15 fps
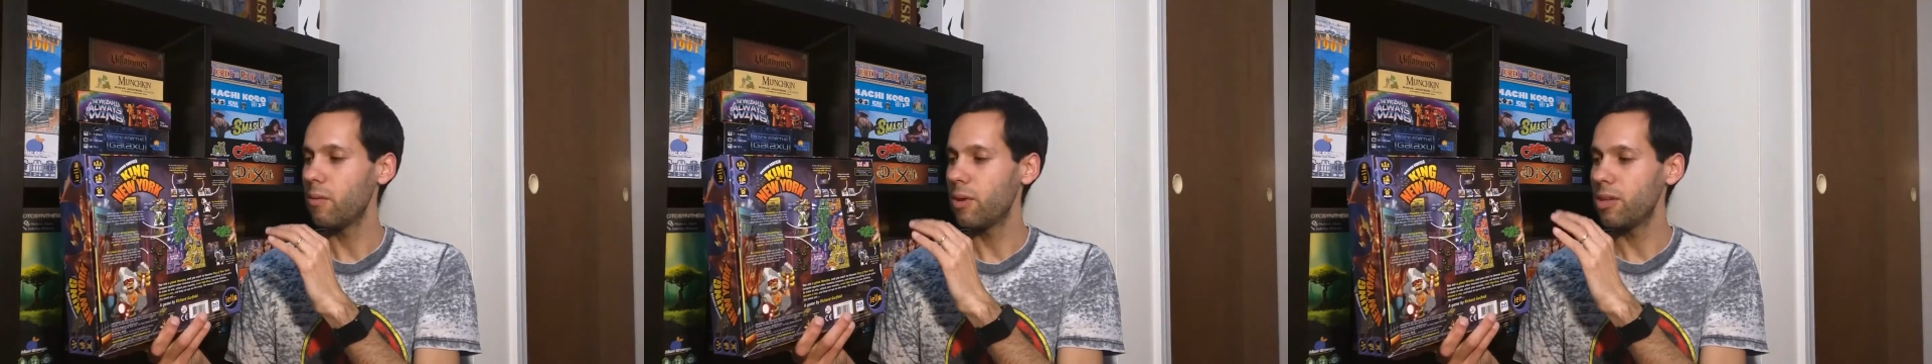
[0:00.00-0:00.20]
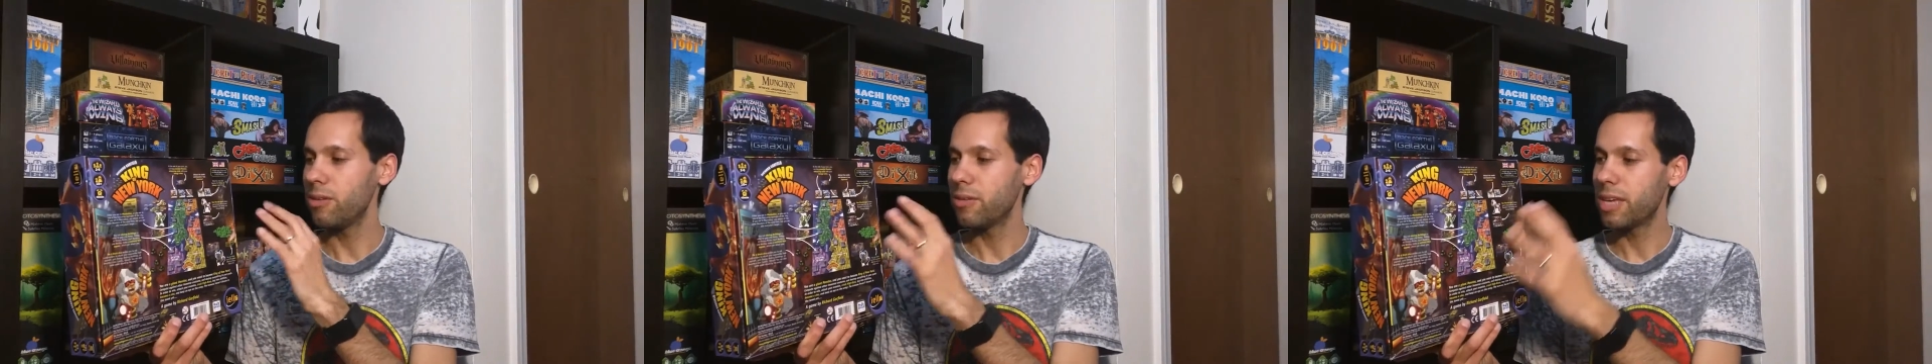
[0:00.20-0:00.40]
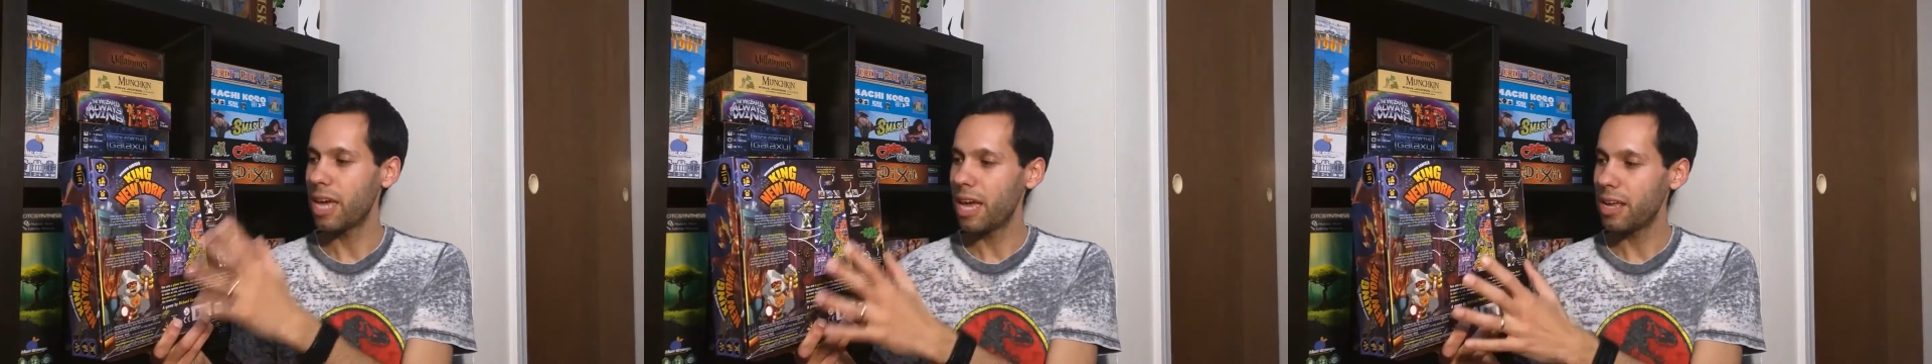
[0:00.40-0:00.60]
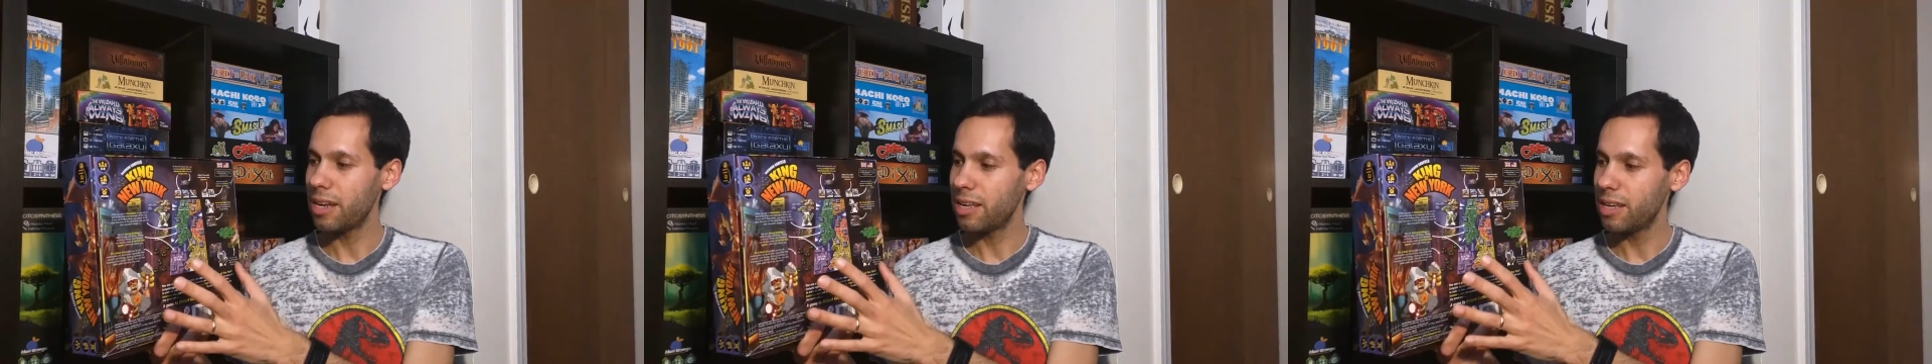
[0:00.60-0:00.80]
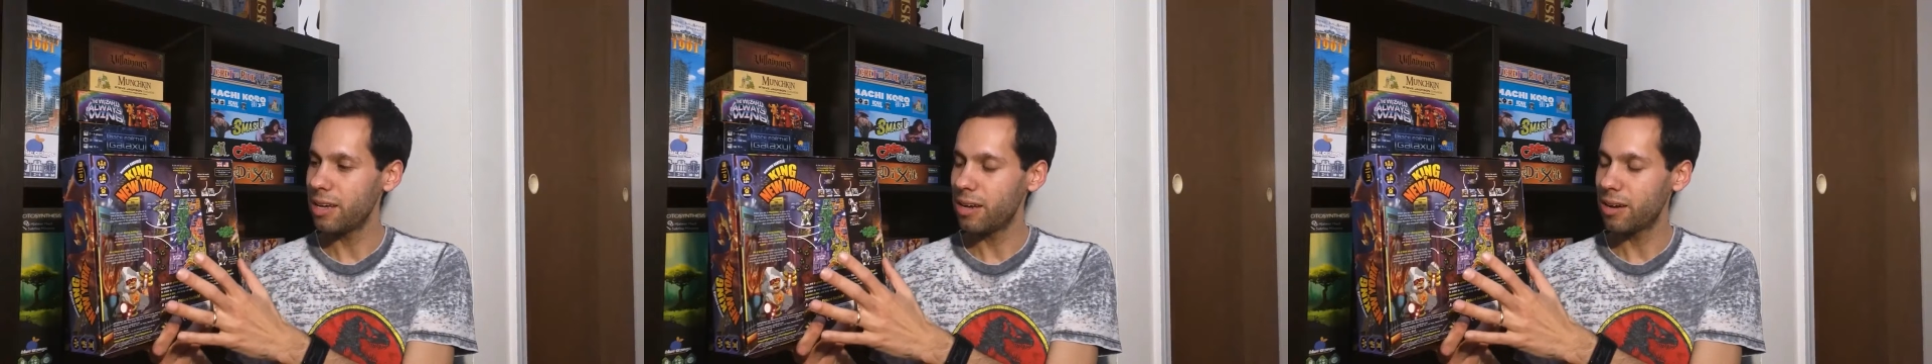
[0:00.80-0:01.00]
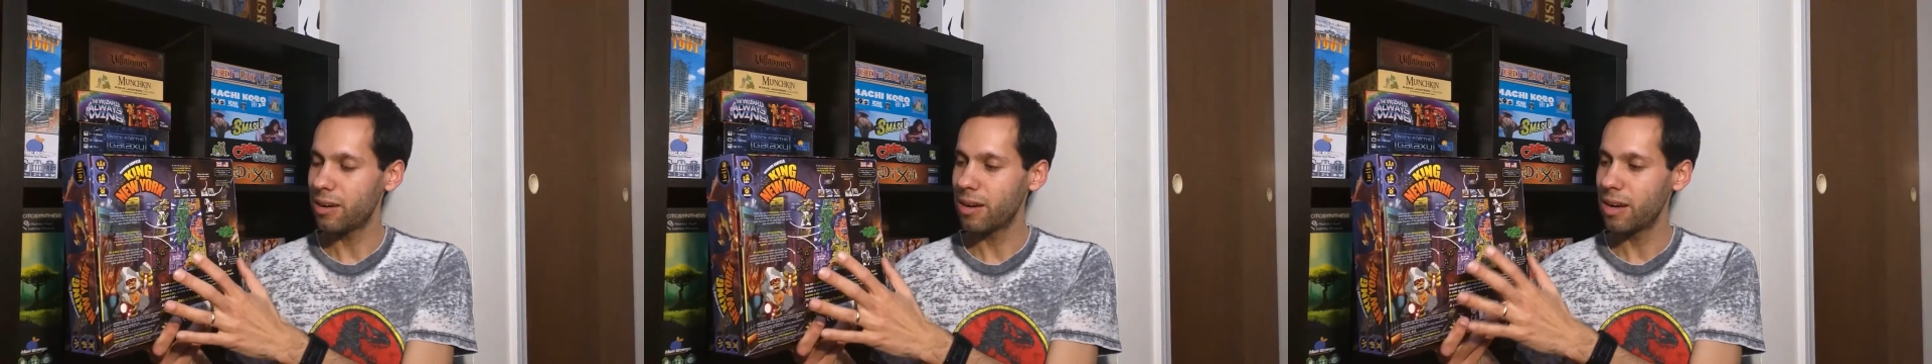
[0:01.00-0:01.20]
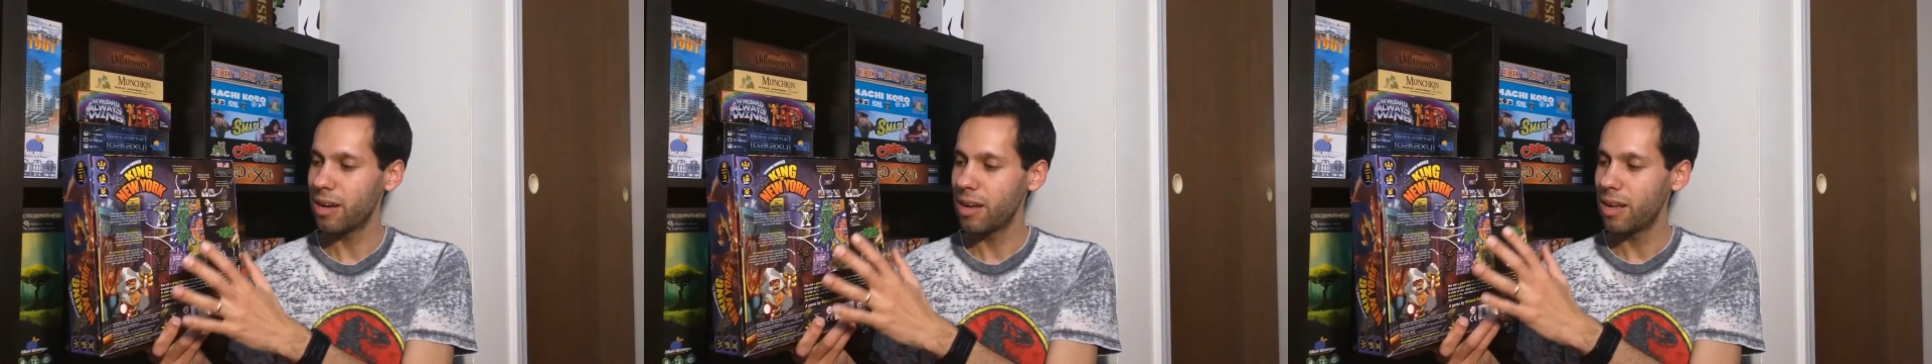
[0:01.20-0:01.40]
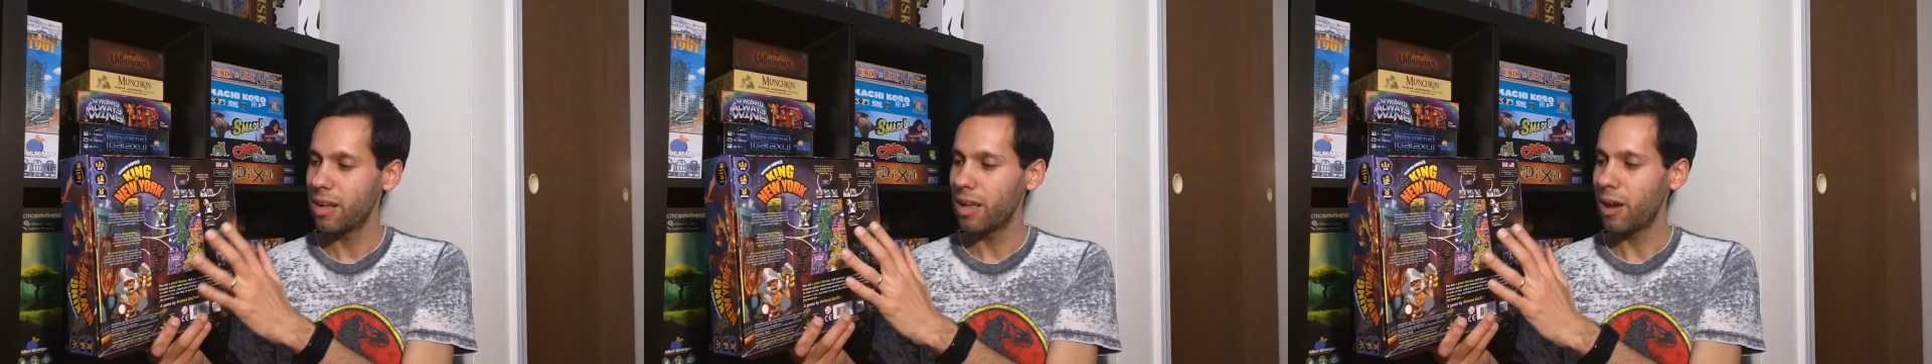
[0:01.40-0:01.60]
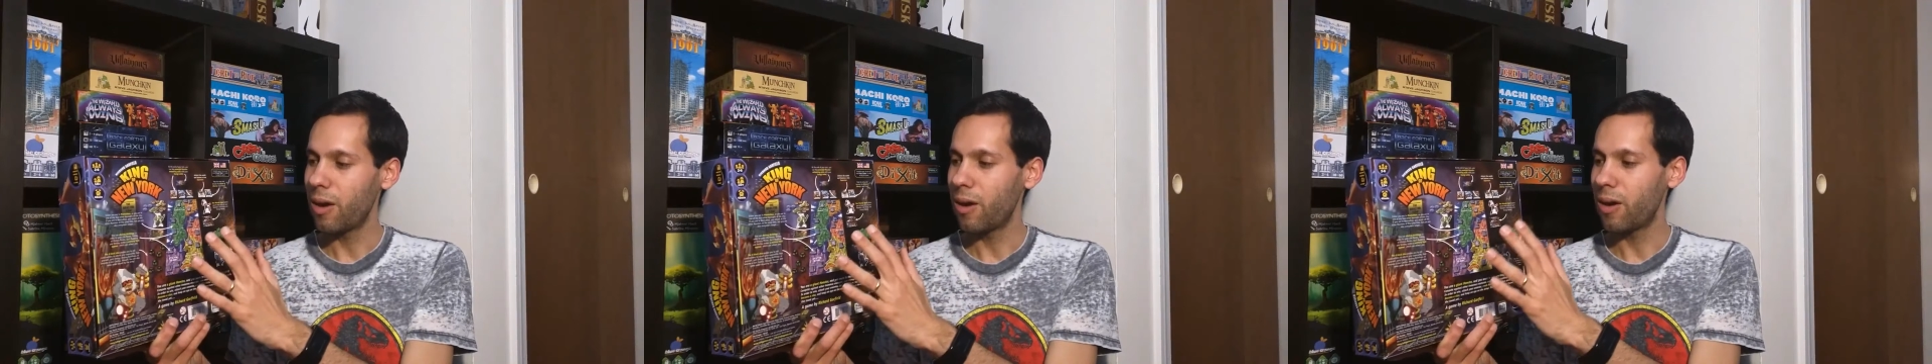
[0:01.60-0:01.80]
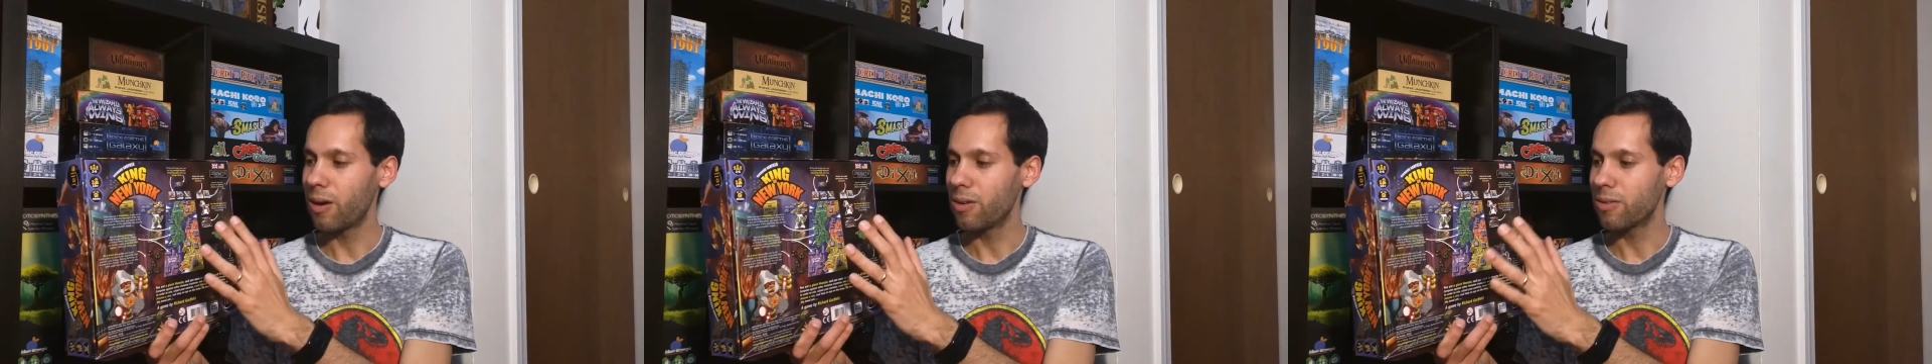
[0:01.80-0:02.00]
What you get here
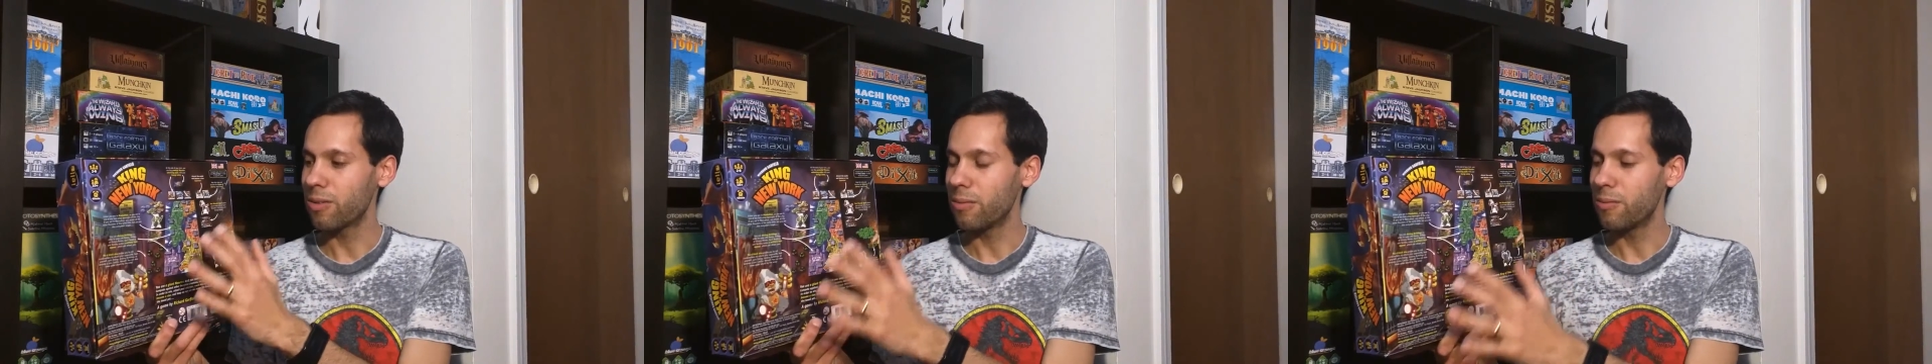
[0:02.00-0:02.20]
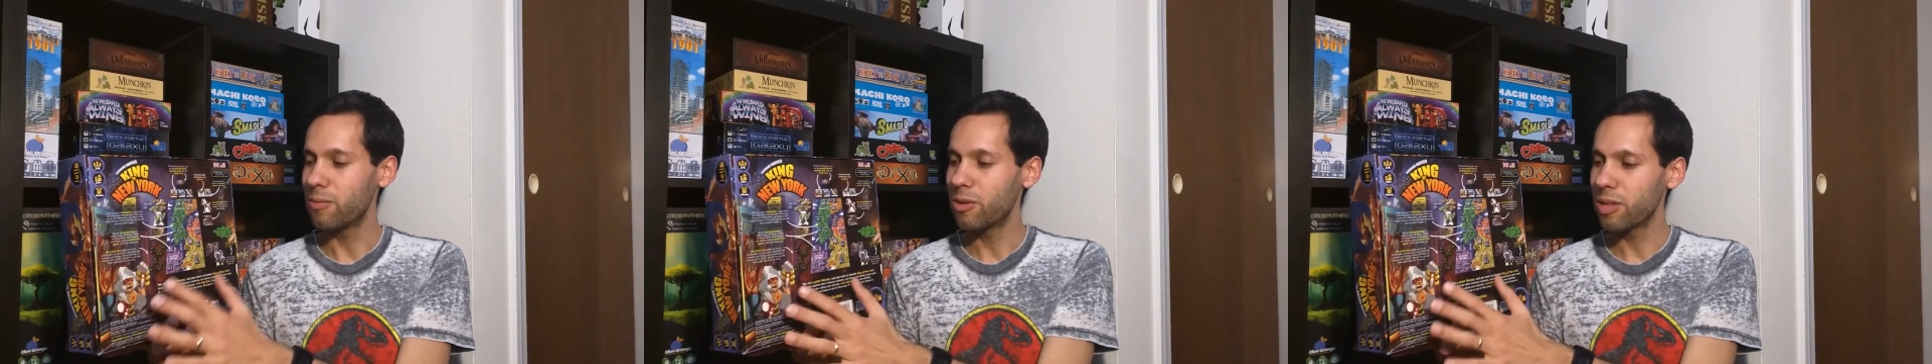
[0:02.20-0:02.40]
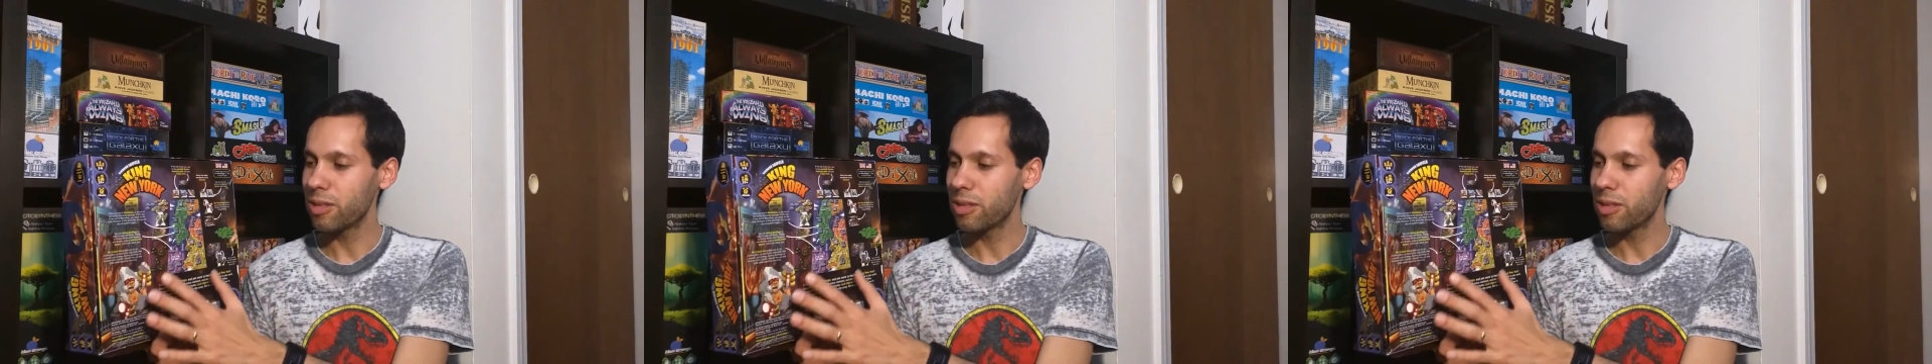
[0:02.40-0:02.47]
are some